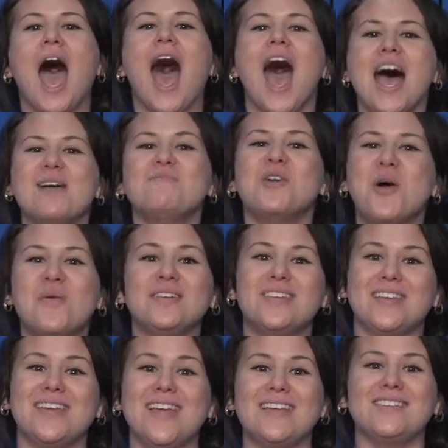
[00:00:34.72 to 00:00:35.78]
I'm going to
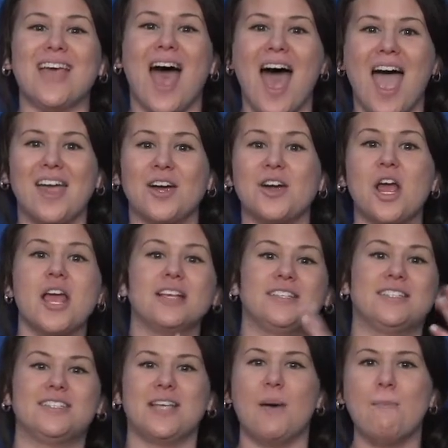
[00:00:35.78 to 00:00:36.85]
need to hire
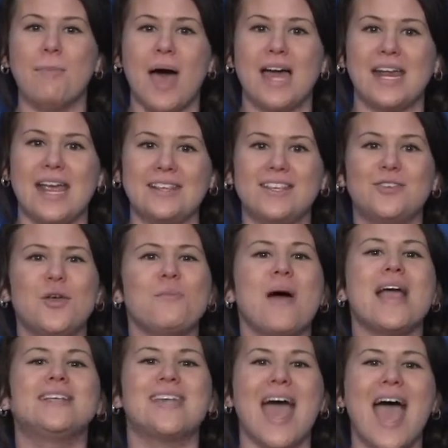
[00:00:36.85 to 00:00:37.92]
somebody to do
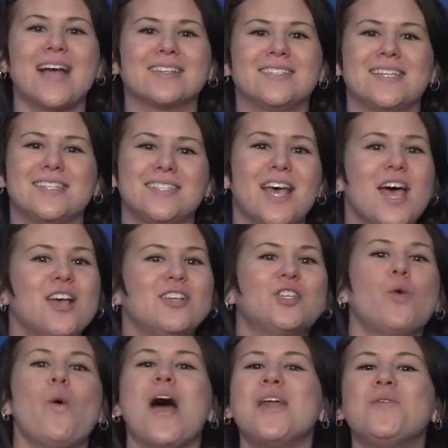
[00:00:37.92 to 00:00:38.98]
my taxes
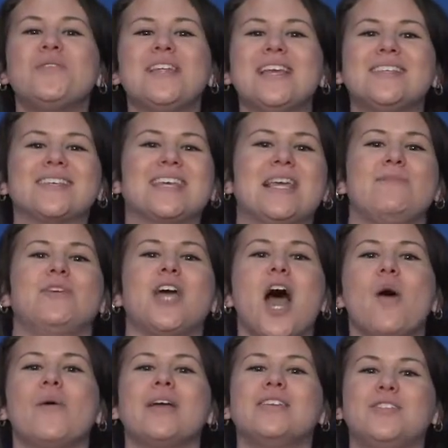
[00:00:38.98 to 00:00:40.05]
so I don't need to keep
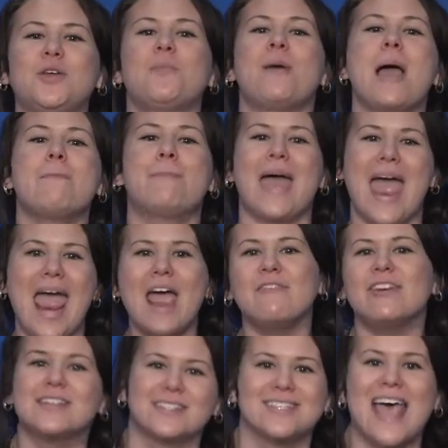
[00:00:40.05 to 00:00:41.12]
going to my parents'